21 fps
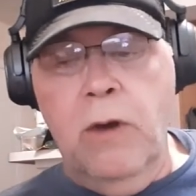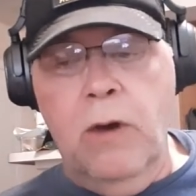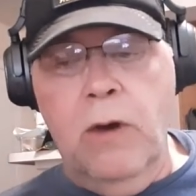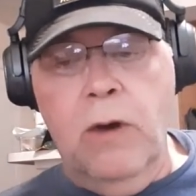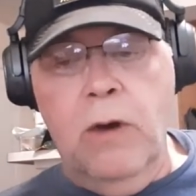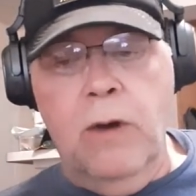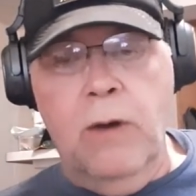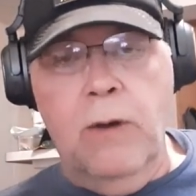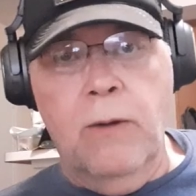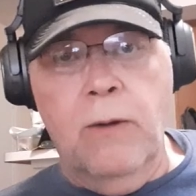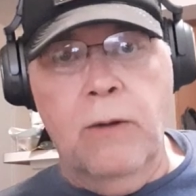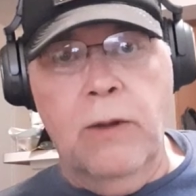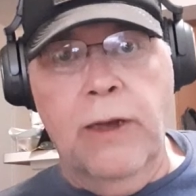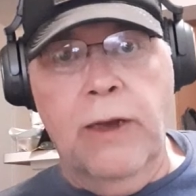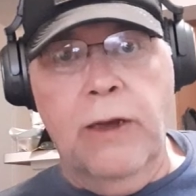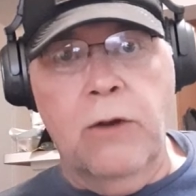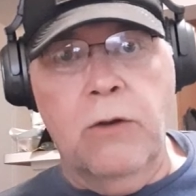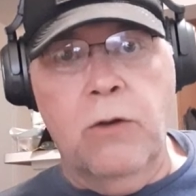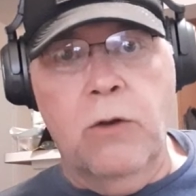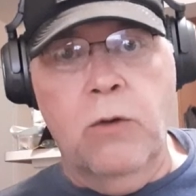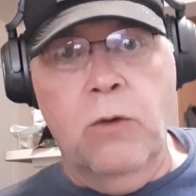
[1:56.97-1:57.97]
uh,
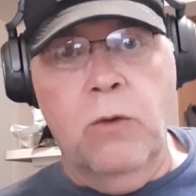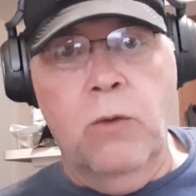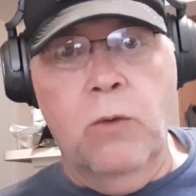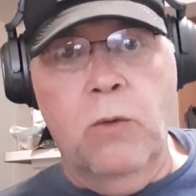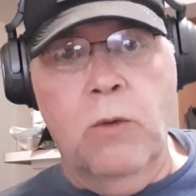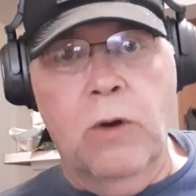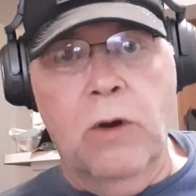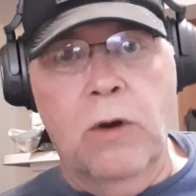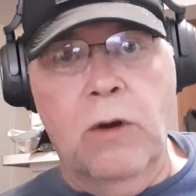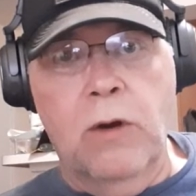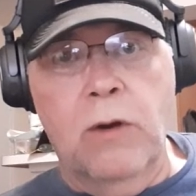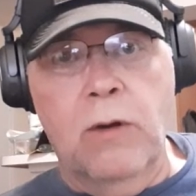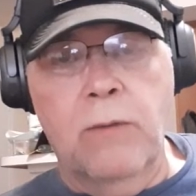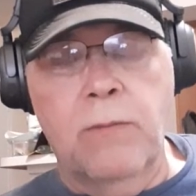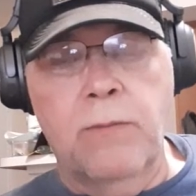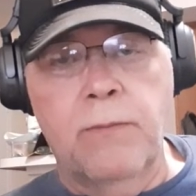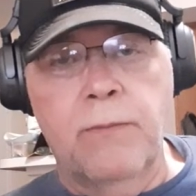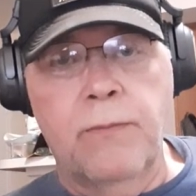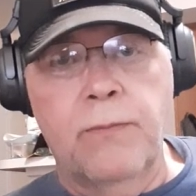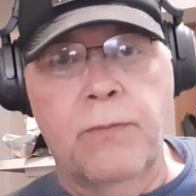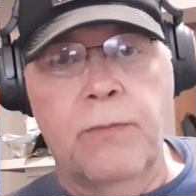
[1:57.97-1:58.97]
link to
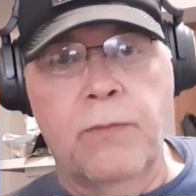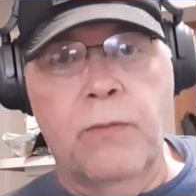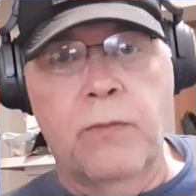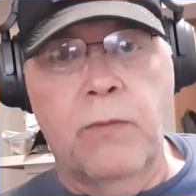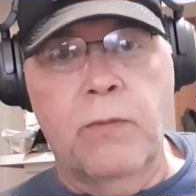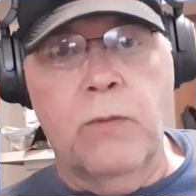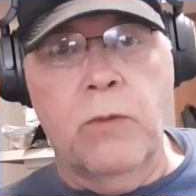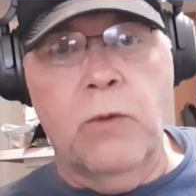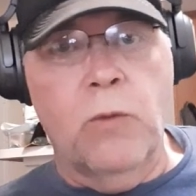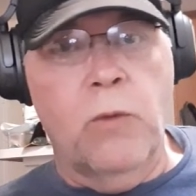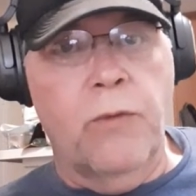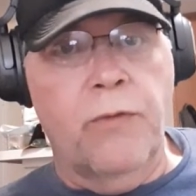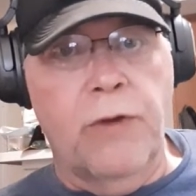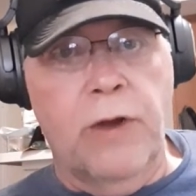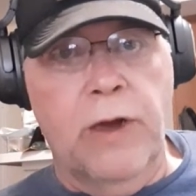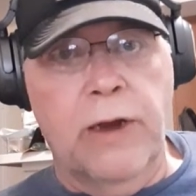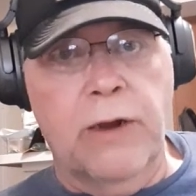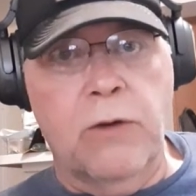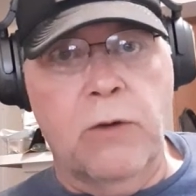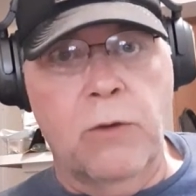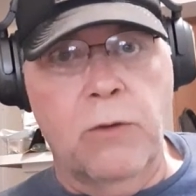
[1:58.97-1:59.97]
uh, the
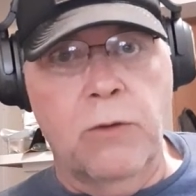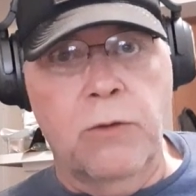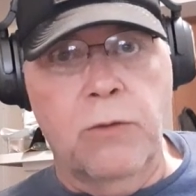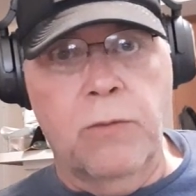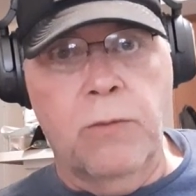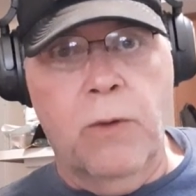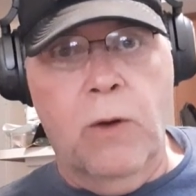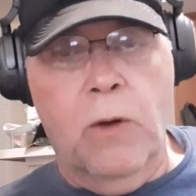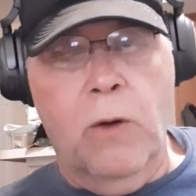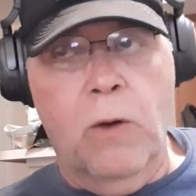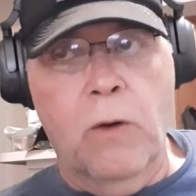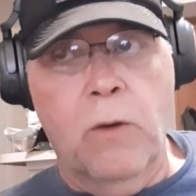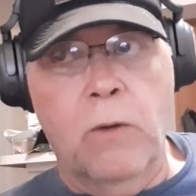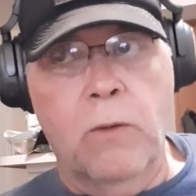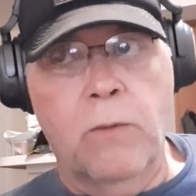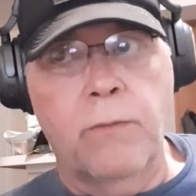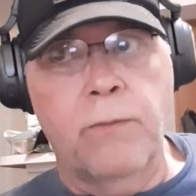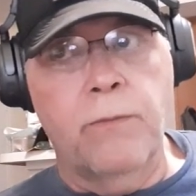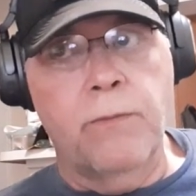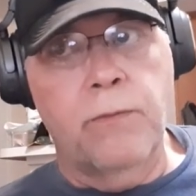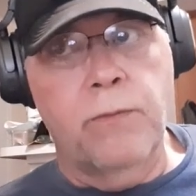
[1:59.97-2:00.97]
reflectors
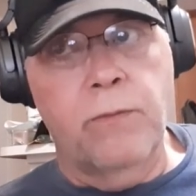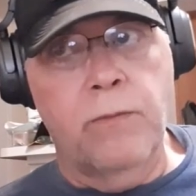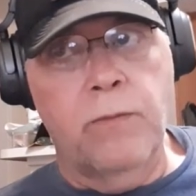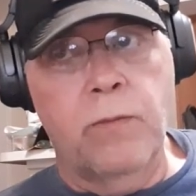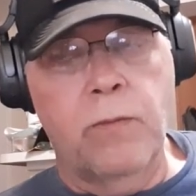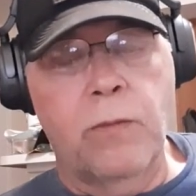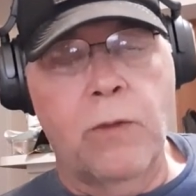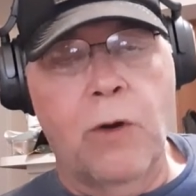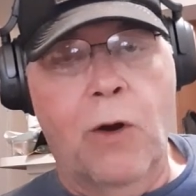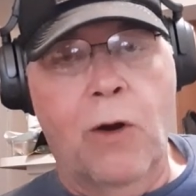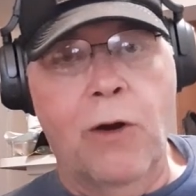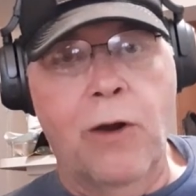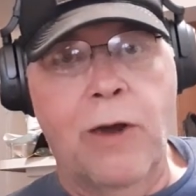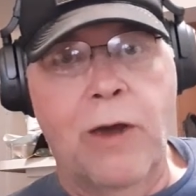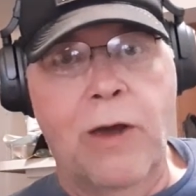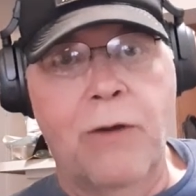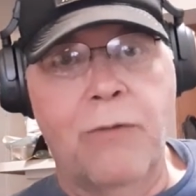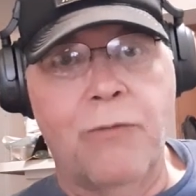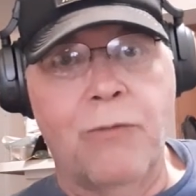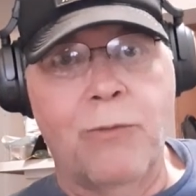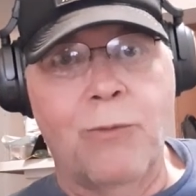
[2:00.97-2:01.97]
or
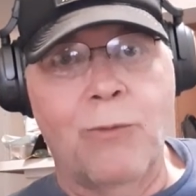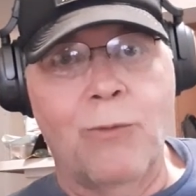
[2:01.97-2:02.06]
the